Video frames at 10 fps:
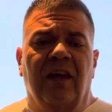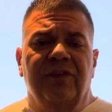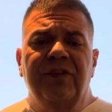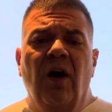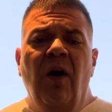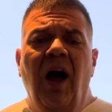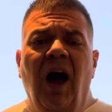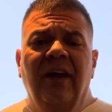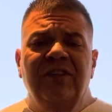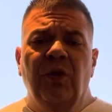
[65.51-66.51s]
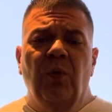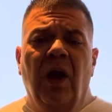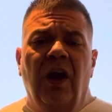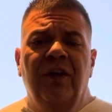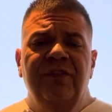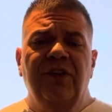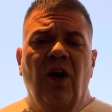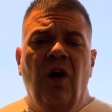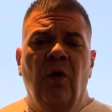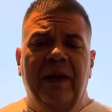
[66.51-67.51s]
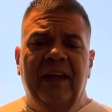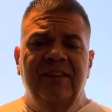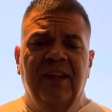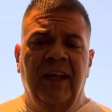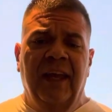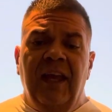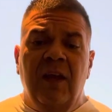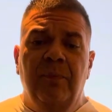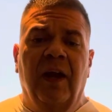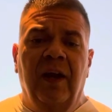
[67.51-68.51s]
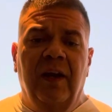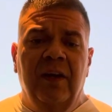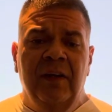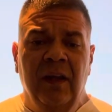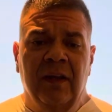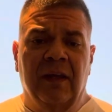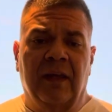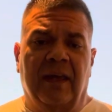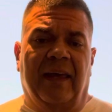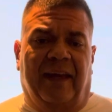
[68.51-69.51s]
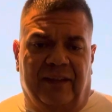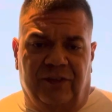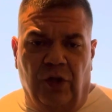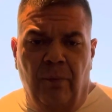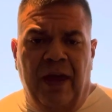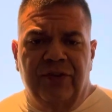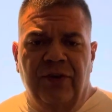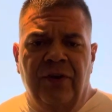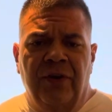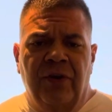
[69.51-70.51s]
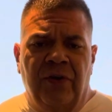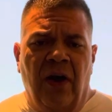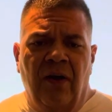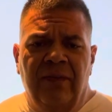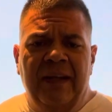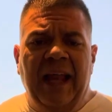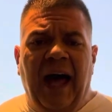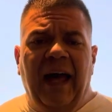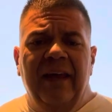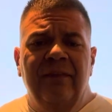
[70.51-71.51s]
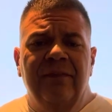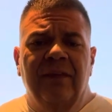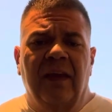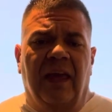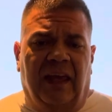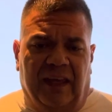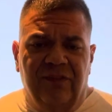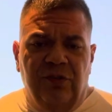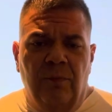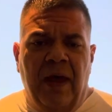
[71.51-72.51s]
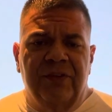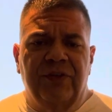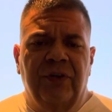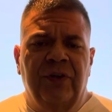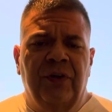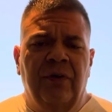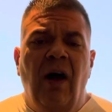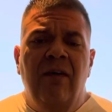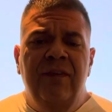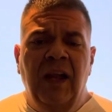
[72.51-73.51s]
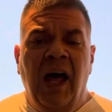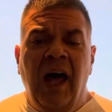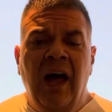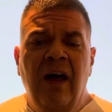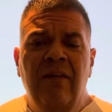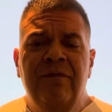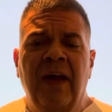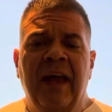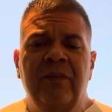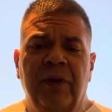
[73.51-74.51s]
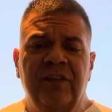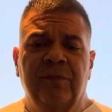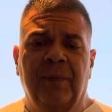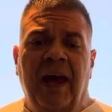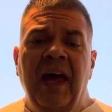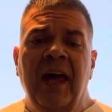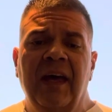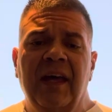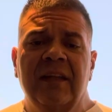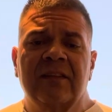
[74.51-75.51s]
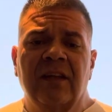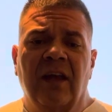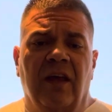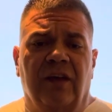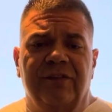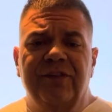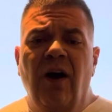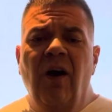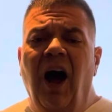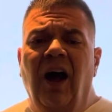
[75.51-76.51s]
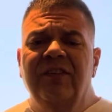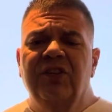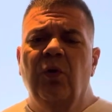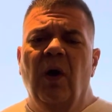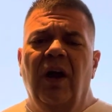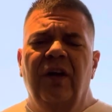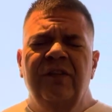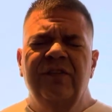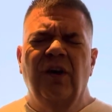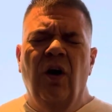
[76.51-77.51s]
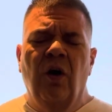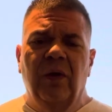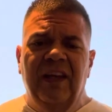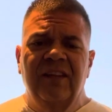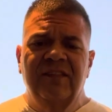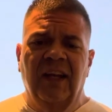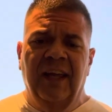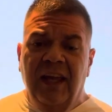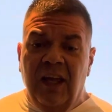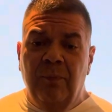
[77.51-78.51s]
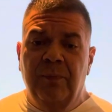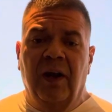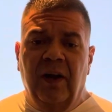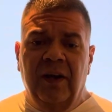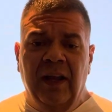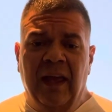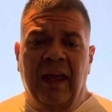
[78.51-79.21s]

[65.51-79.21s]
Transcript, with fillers: So hard to earn, so easily burned. The measure of a life is a measure of love and respect so hard to earn, so easily burned.